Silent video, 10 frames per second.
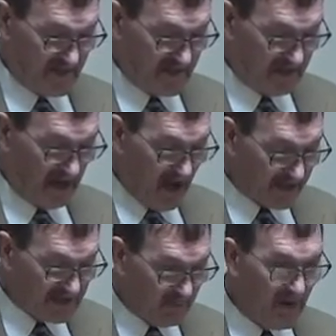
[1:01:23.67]
God
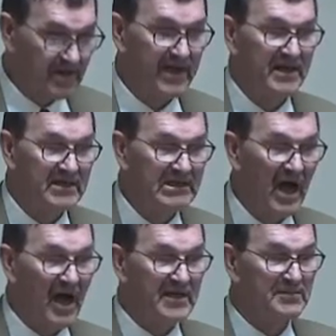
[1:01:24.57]
is working.
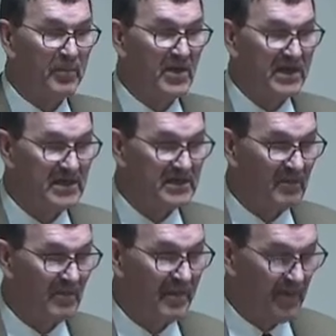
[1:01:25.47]
God is pleased
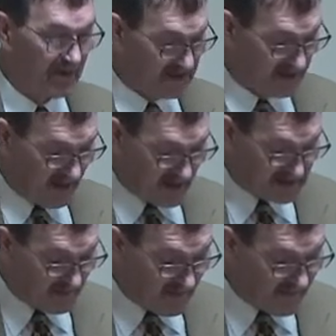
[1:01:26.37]
when we preach the gospel.